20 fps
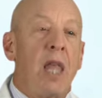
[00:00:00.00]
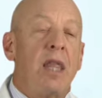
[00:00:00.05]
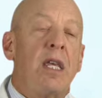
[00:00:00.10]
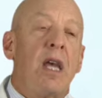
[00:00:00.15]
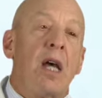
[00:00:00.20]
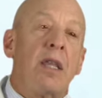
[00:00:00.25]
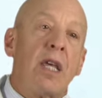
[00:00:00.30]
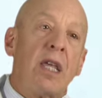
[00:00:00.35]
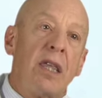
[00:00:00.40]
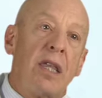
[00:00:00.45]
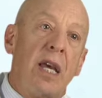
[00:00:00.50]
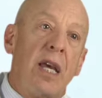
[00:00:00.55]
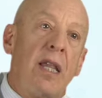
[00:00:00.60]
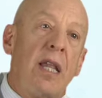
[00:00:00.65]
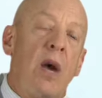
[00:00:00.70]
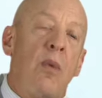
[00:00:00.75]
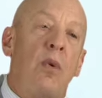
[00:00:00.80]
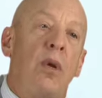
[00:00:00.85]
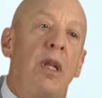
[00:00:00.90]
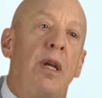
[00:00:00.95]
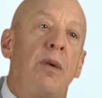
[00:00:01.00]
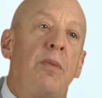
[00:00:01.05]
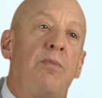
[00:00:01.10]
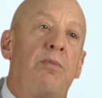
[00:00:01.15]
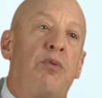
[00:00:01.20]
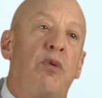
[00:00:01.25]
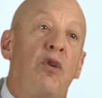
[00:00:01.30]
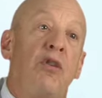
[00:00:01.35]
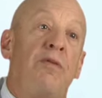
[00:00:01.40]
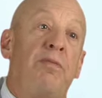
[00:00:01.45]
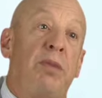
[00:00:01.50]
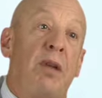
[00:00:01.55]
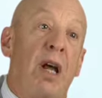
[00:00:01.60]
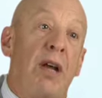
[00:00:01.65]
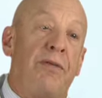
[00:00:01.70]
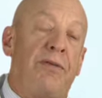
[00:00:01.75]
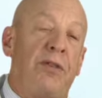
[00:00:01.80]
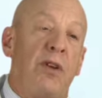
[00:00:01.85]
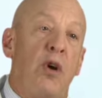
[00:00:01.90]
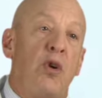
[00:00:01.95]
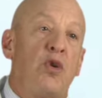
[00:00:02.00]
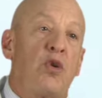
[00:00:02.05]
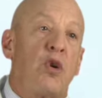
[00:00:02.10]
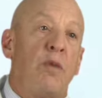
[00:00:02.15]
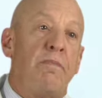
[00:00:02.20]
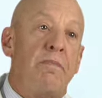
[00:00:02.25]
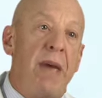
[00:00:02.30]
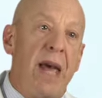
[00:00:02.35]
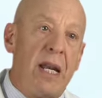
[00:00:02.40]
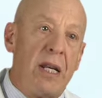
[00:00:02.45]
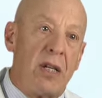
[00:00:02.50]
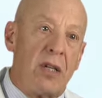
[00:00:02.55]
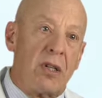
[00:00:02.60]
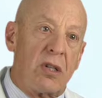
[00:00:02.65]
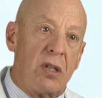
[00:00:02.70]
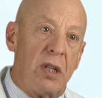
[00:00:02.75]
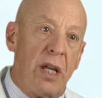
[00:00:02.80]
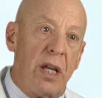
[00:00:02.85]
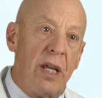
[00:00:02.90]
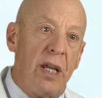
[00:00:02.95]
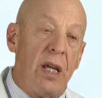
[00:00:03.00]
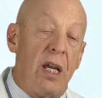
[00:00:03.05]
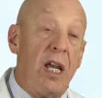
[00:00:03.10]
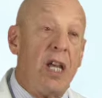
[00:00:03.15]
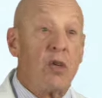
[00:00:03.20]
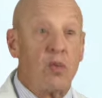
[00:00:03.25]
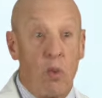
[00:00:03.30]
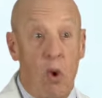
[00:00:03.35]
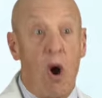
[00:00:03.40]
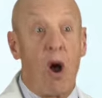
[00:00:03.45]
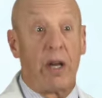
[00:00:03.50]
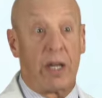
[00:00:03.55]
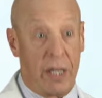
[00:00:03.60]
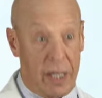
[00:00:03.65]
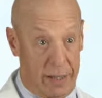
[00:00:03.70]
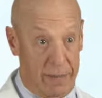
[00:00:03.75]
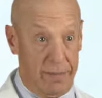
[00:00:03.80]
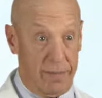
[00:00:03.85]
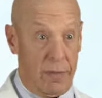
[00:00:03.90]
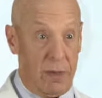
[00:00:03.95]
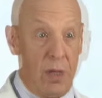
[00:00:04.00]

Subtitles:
The other thing that will improve blood flow tremendously is walking.